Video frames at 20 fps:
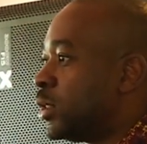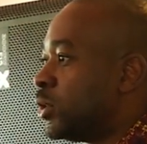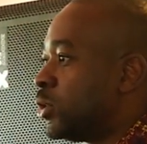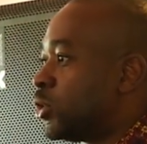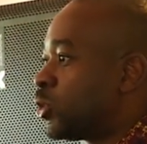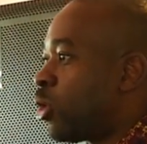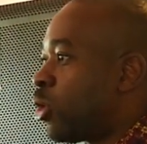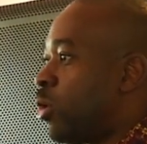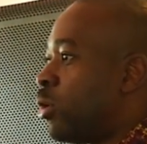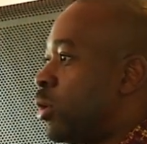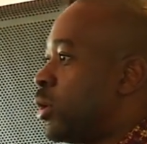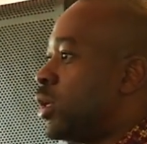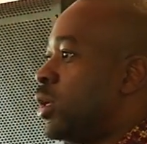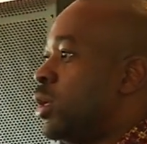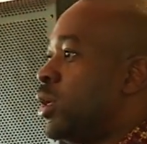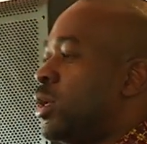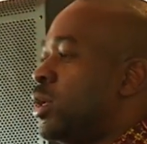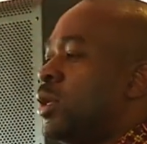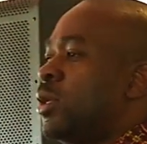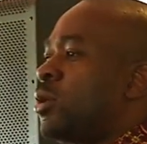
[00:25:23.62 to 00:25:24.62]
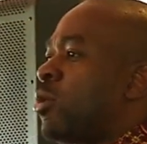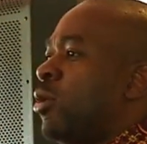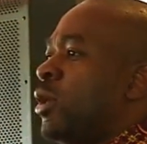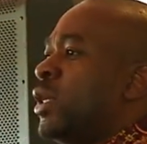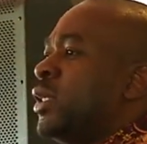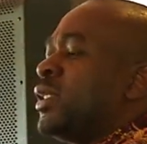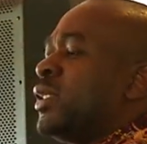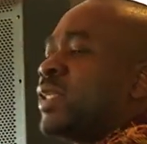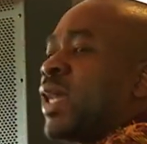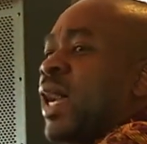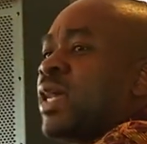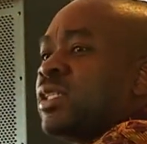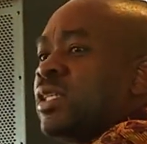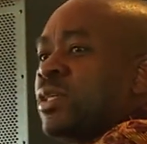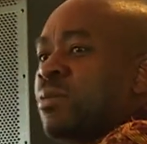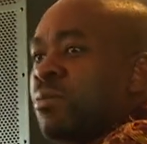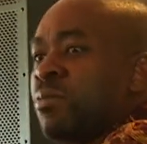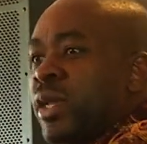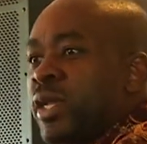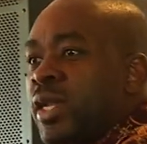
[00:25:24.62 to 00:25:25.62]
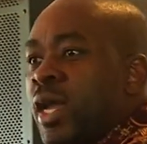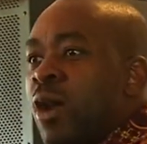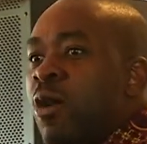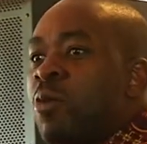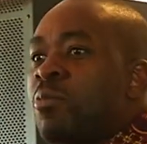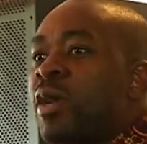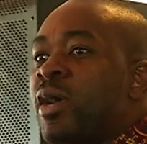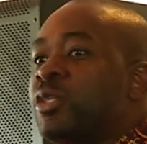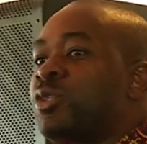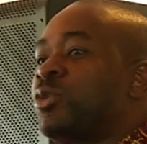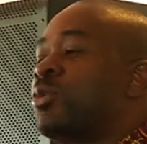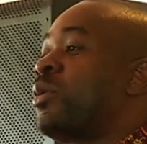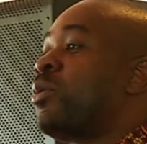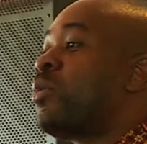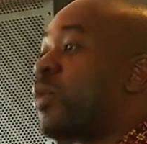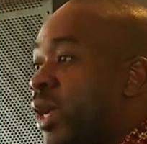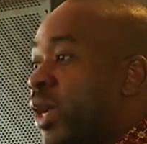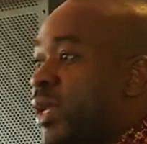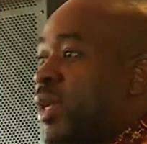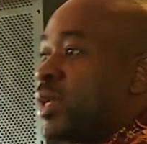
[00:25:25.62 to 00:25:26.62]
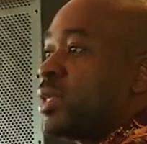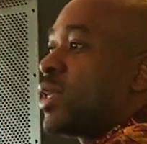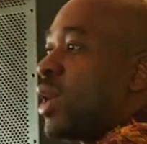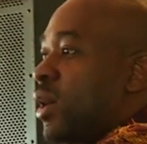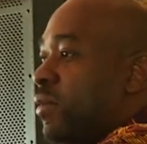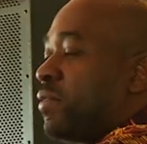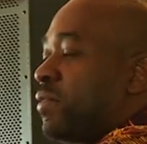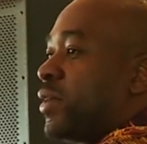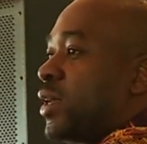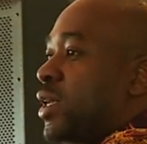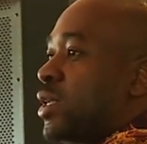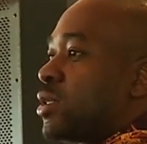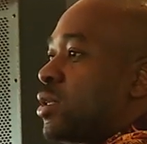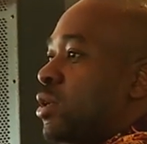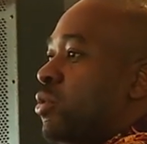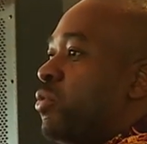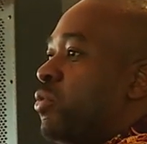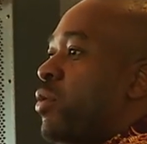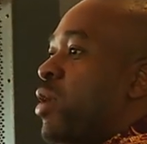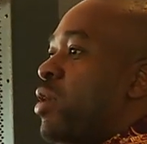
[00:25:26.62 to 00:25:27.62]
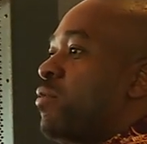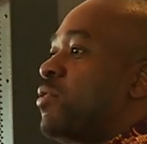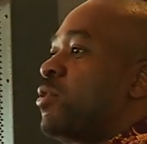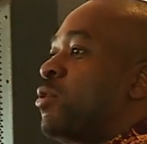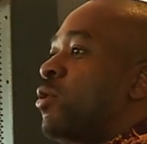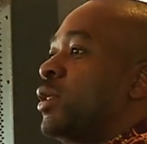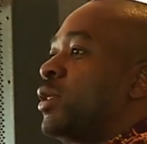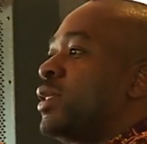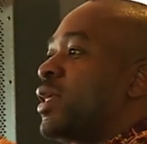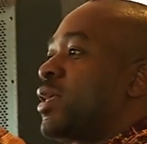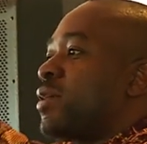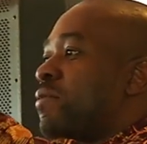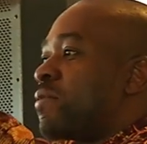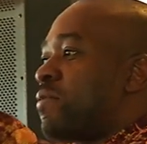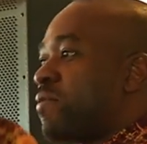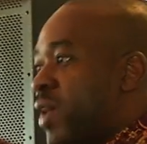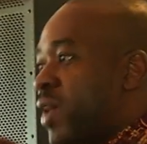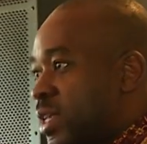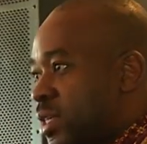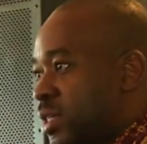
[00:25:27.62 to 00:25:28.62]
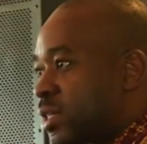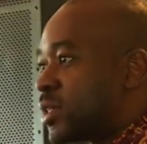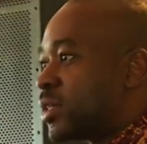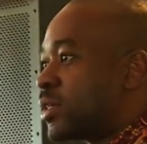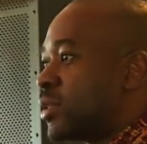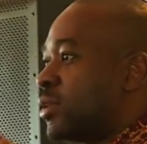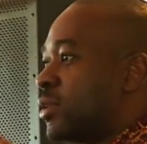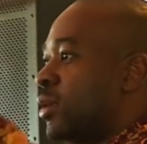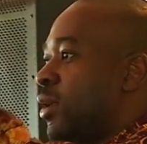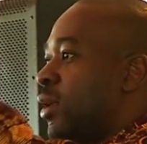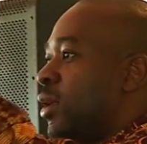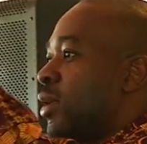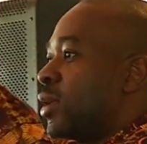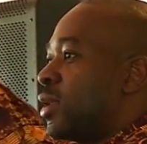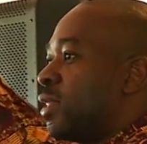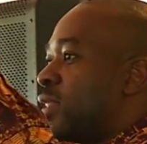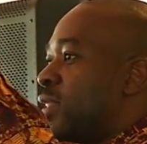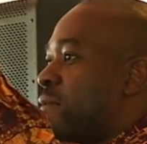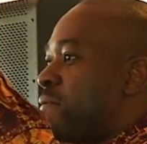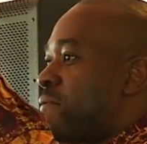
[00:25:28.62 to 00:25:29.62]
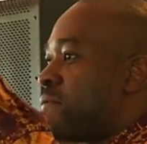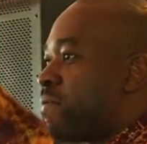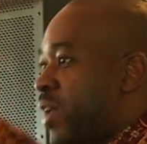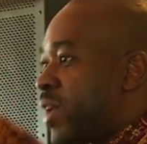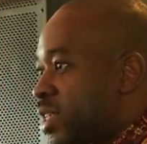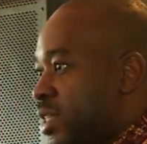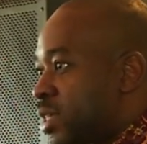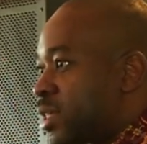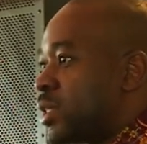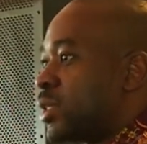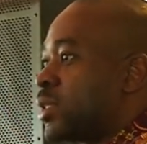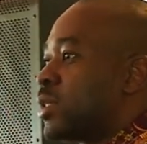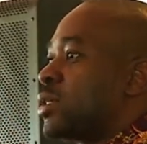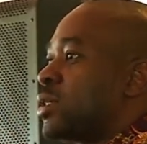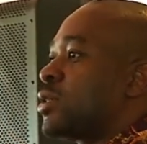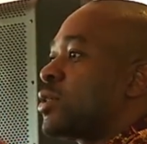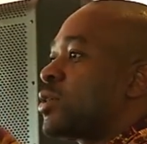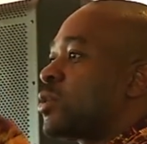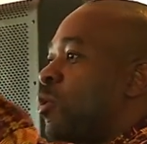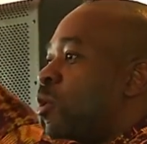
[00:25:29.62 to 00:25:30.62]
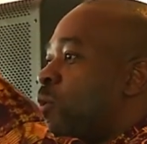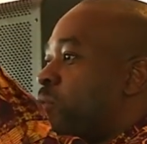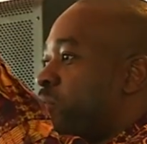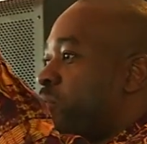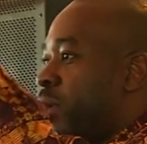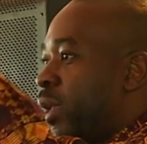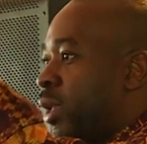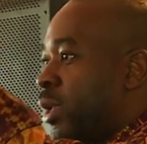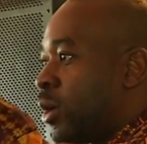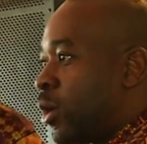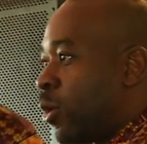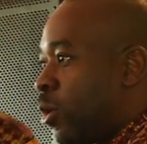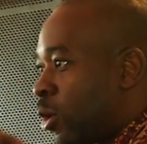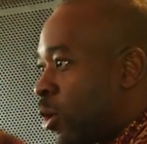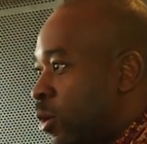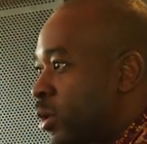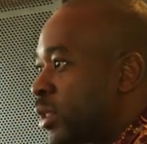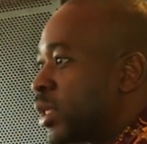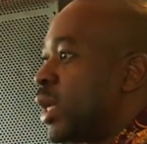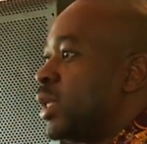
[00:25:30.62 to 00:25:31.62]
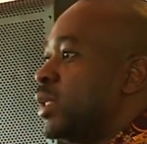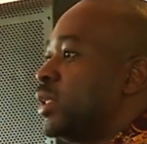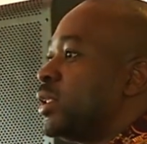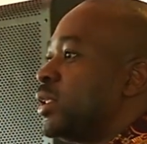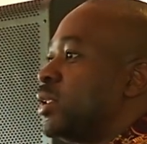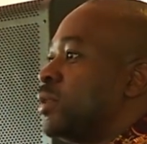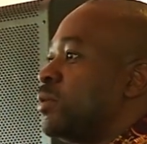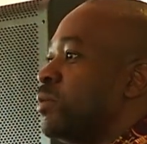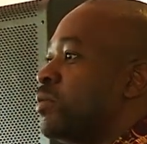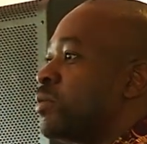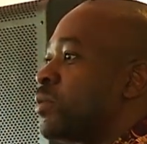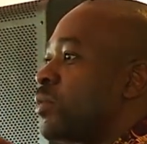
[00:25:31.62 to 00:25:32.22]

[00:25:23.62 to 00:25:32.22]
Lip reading: So, you know, it doesn't matter how much we work as Africans. If we have not reversed the vestiges of colonialism